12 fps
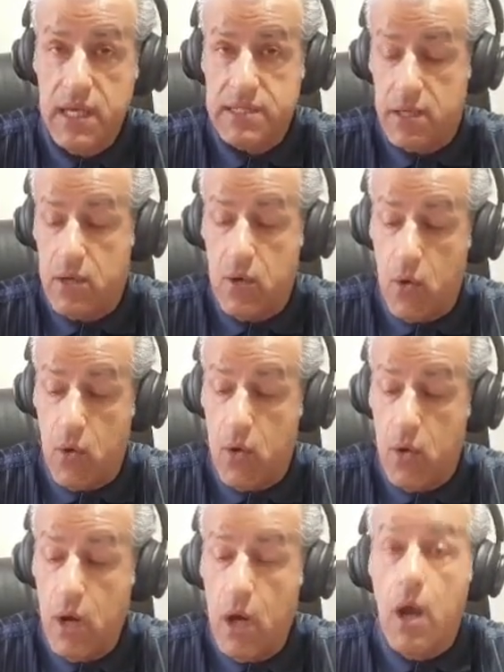or
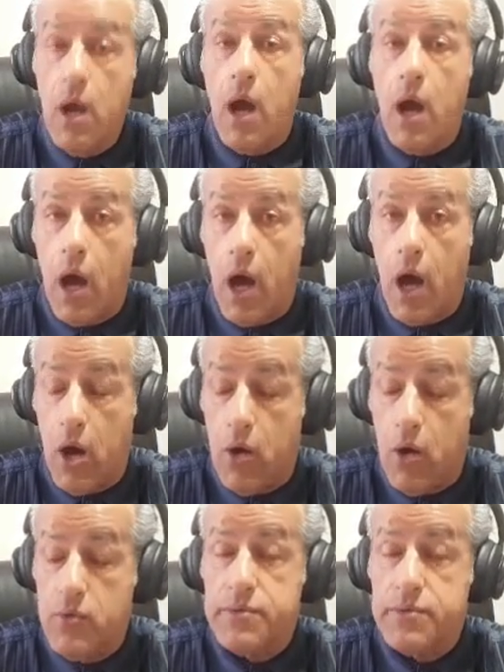how
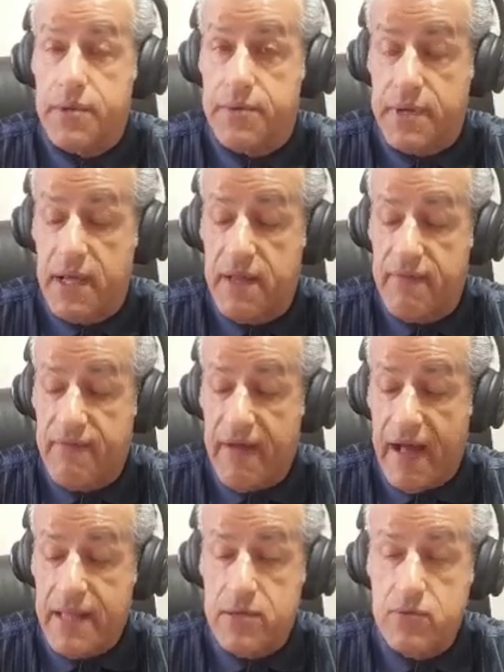the real
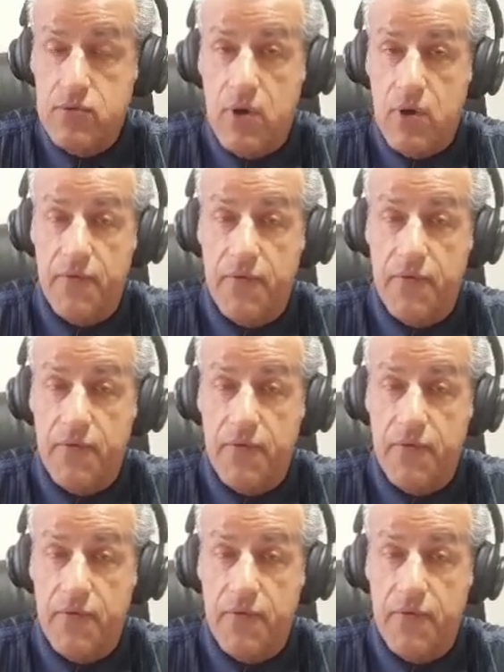value of